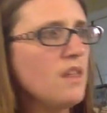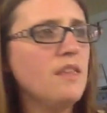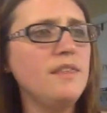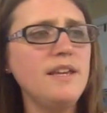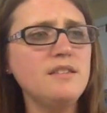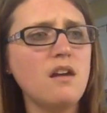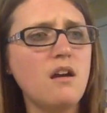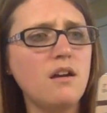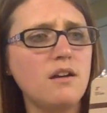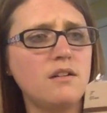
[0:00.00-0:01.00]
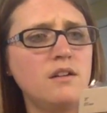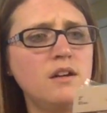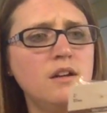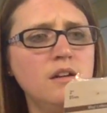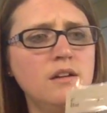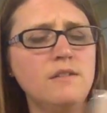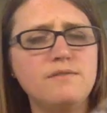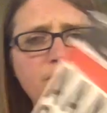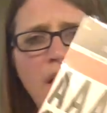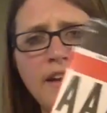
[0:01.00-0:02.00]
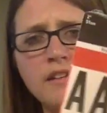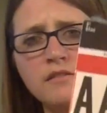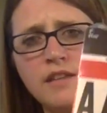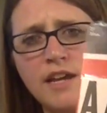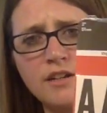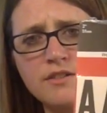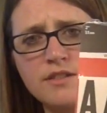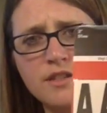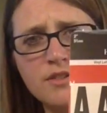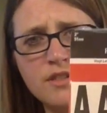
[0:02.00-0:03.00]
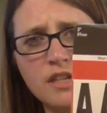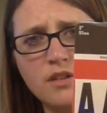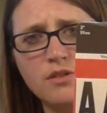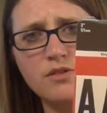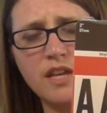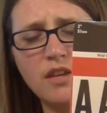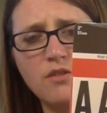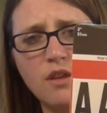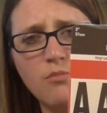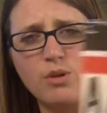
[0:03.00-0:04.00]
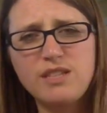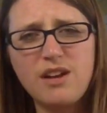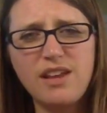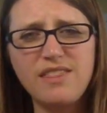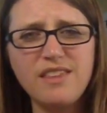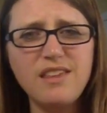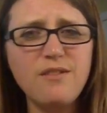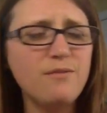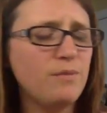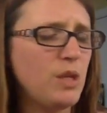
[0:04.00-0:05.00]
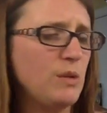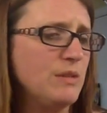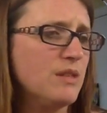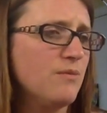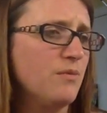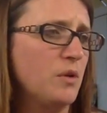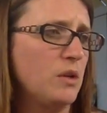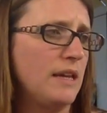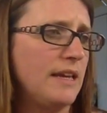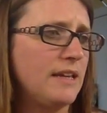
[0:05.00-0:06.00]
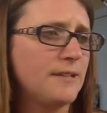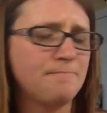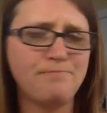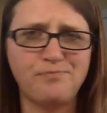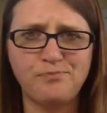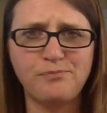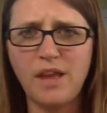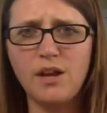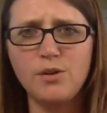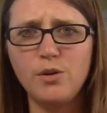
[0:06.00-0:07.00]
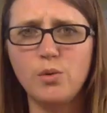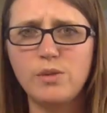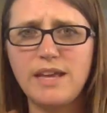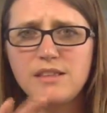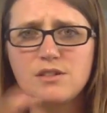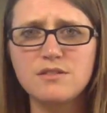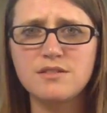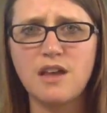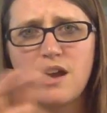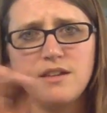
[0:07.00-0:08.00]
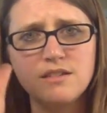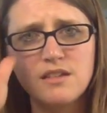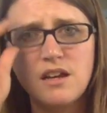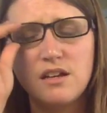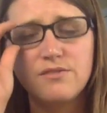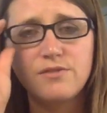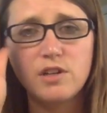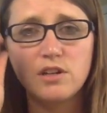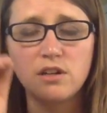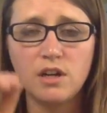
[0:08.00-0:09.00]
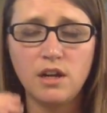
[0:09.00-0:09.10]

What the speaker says: These are vinyl letters. They're stickers that you can put down. I think they use them for like, I don't know, like little signs for